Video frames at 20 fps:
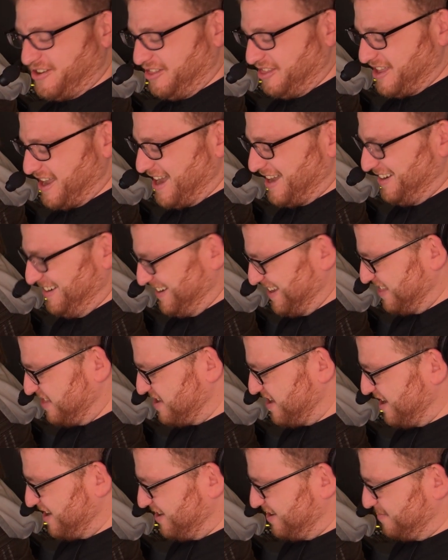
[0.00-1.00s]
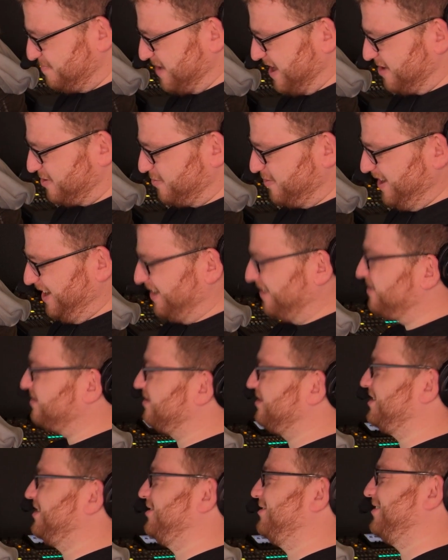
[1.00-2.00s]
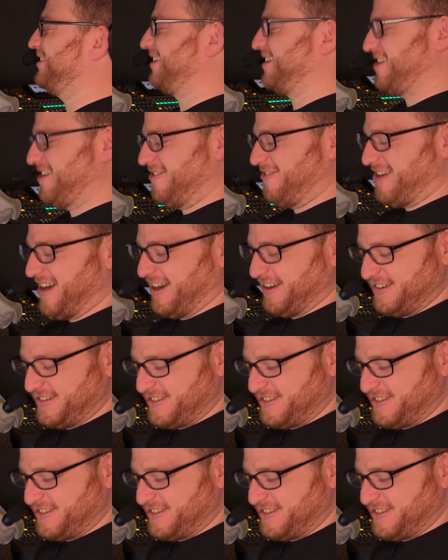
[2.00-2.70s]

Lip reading: All That, and then about a week or two ago, I